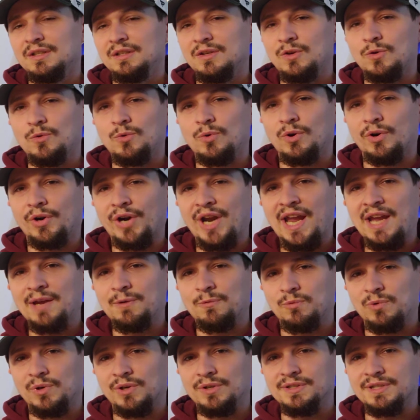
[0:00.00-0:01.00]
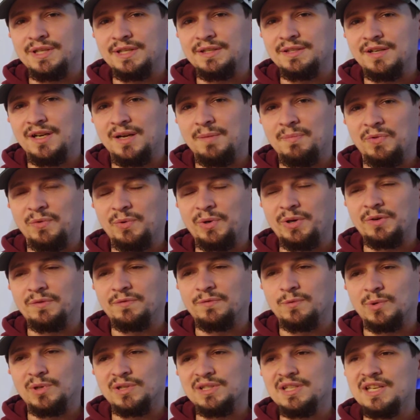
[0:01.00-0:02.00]
who are at worst a top three or
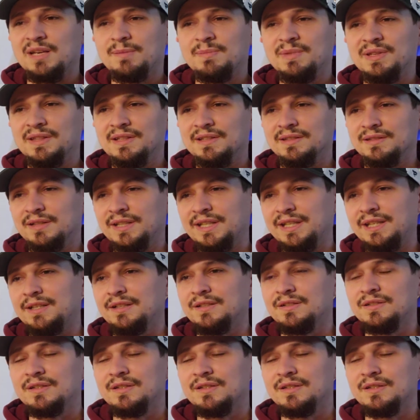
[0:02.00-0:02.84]
four team in this league.